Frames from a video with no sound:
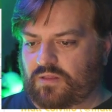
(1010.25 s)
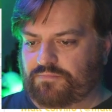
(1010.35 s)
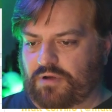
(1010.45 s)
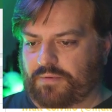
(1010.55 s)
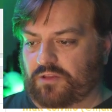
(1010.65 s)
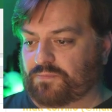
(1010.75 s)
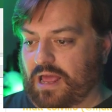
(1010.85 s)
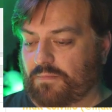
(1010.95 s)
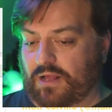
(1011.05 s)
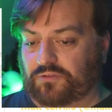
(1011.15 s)
probably this
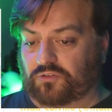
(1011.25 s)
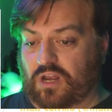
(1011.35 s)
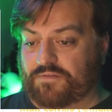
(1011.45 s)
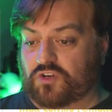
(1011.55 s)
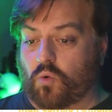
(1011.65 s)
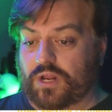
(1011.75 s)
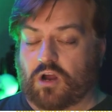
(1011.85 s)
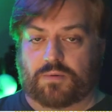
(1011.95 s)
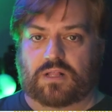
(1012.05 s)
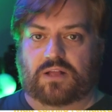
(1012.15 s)
Battle Master's gonna have a 20
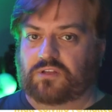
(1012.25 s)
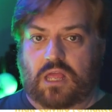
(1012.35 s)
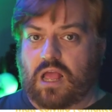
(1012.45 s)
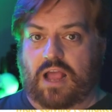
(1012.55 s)
armor class.